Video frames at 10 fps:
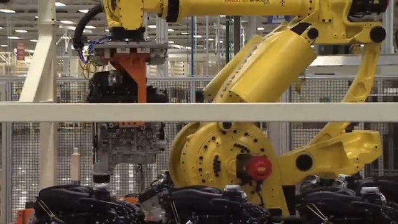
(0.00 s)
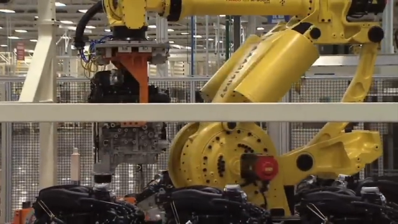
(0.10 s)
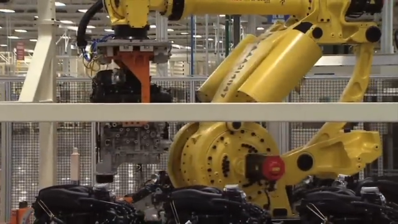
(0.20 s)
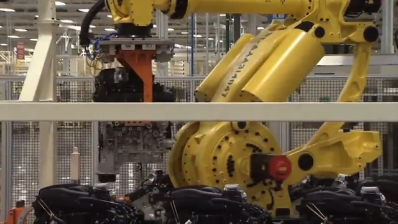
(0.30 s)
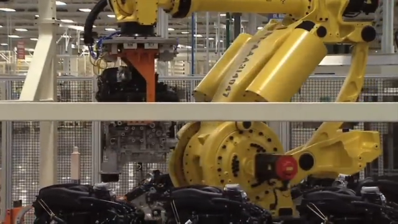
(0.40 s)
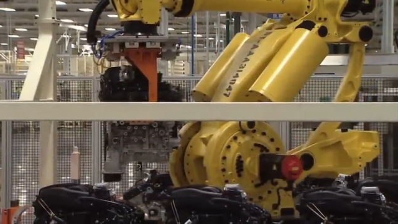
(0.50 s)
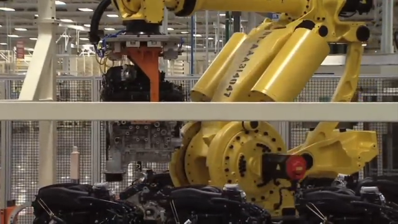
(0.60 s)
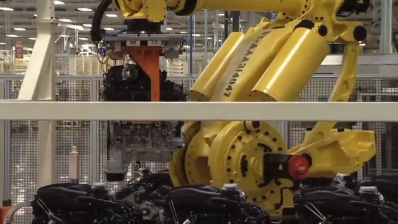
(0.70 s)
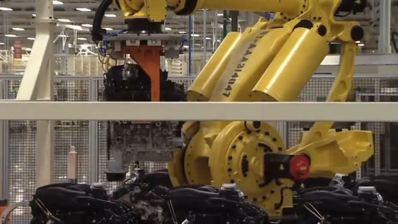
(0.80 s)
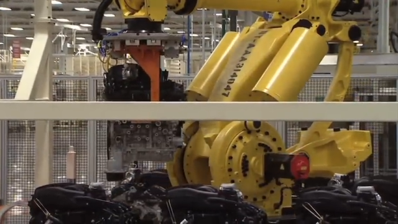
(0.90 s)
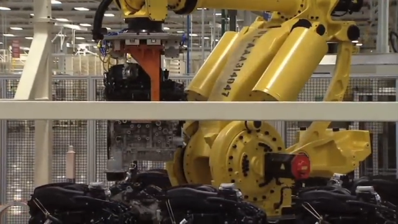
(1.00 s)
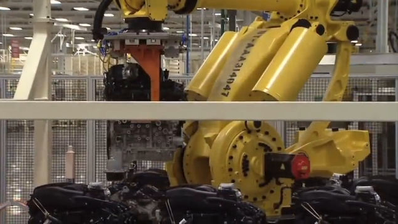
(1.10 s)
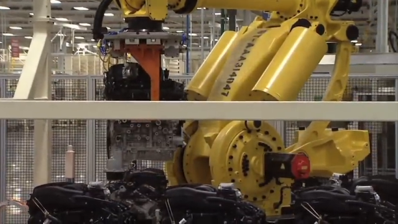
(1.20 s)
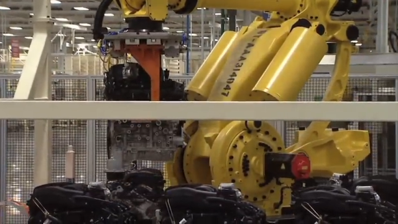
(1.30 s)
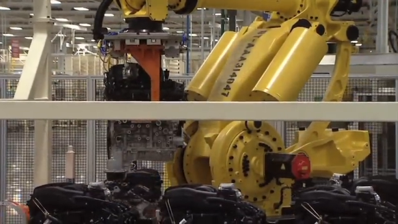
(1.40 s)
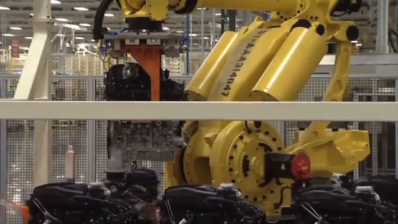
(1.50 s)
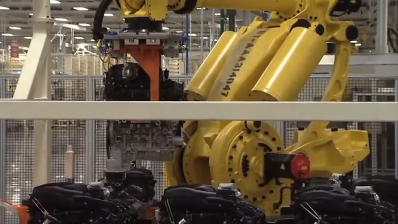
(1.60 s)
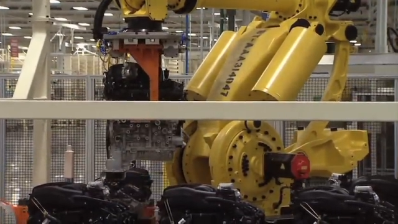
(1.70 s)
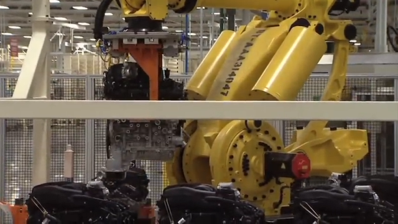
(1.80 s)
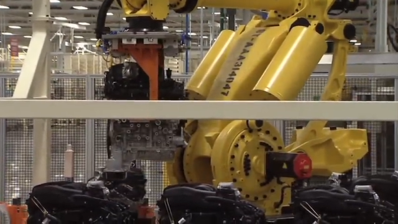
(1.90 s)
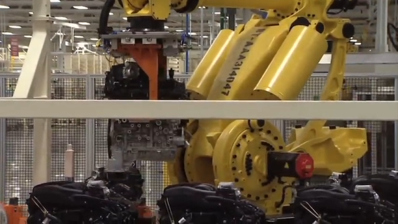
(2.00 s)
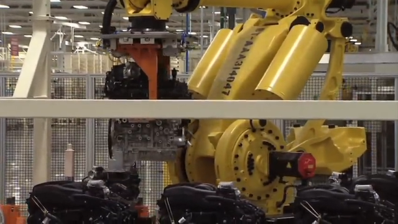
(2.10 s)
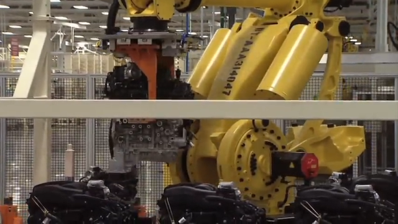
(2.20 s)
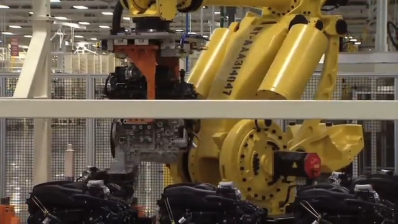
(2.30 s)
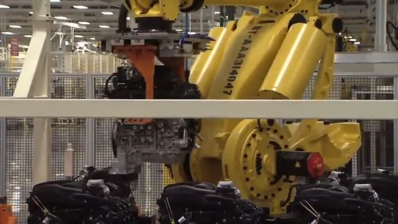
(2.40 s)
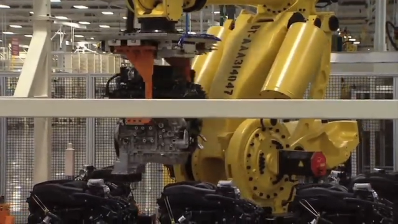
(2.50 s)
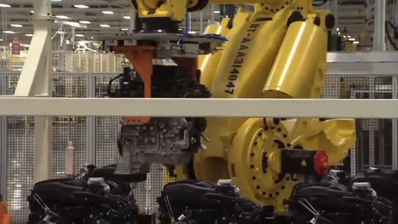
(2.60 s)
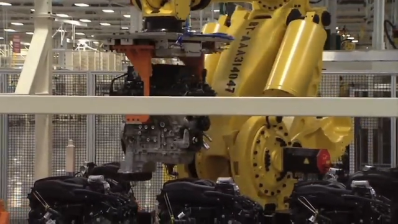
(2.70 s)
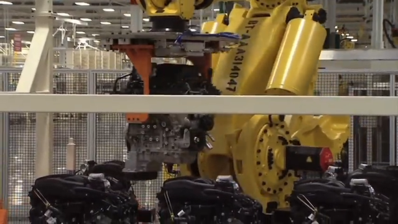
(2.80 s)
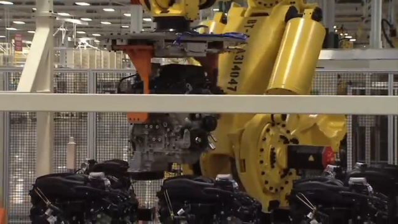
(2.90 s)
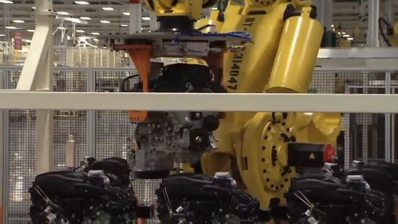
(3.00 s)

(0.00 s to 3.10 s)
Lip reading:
No face is visible, so there are no lips to read.